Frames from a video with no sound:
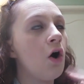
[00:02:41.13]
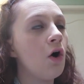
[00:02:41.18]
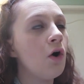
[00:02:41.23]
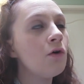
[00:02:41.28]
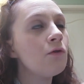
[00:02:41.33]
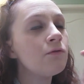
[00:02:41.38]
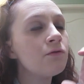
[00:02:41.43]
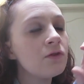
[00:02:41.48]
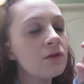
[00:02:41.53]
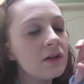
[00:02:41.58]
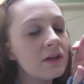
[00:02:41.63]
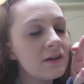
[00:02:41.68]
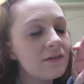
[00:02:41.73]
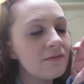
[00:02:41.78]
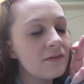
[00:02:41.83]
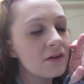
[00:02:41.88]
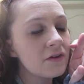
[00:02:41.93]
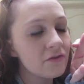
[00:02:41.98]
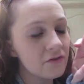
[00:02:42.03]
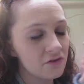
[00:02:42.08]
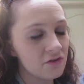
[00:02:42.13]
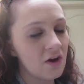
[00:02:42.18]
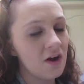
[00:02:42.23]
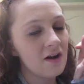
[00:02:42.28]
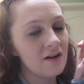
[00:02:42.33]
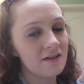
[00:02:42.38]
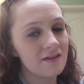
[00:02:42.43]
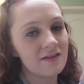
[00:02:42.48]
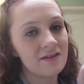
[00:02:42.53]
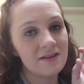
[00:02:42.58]
hopefully, fingers
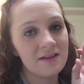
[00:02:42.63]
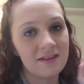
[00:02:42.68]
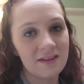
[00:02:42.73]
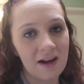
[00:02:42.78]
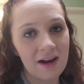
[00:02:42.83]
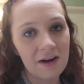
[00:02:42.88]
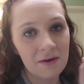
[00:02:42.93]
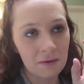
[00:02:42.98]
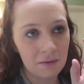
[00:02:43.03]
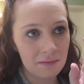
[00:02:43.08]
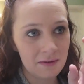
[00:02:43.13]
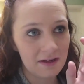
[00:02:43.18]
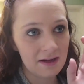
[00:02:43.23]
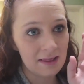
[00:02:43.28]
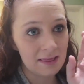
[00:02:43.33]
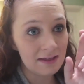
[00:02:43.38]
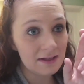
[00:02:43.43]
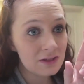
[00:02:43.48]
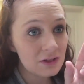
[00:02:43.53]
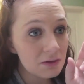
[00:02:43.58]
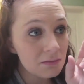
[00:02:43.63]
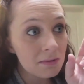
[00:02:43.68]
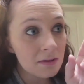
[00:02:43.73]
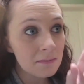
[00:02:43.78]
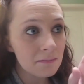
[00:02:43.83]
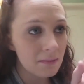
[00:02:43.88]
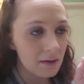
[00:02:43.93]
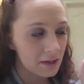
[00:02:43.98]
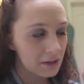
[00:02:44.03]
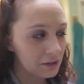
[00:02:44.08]
crossed, tonight will be a little
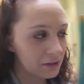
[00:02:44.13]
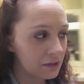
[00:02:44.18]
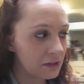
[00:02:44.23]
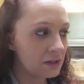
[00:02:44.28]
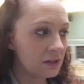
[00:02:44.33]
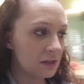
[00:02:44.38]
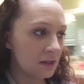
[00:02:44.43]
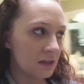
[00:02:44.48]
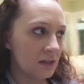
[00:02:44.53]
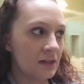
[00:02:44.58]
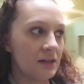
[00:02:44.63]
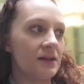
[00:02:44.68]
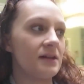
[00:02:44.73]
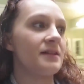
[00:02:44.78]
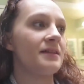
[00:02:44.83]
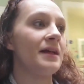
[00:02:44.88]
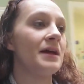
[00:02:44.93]
bit better, because